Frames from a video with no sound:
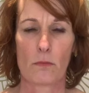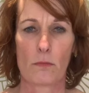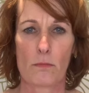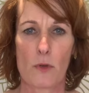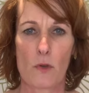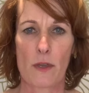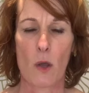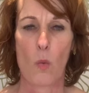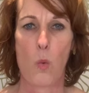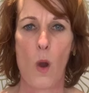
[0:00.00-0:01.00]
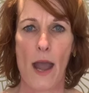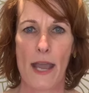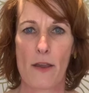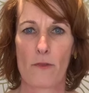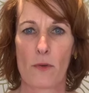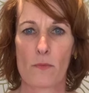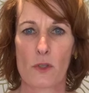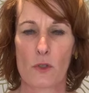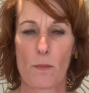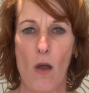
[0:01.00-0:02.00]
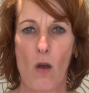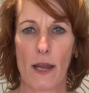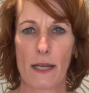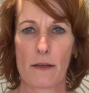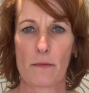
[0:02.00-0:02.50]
moving away from the spine?